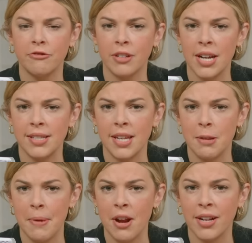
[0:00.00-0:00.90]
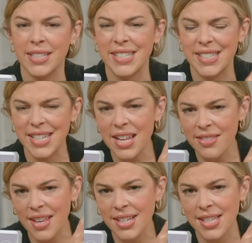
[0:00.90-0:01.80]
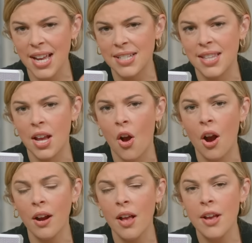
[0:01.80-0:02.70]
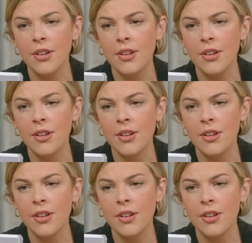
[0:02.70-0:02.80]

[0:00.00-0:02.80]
of race in America, to see things as they are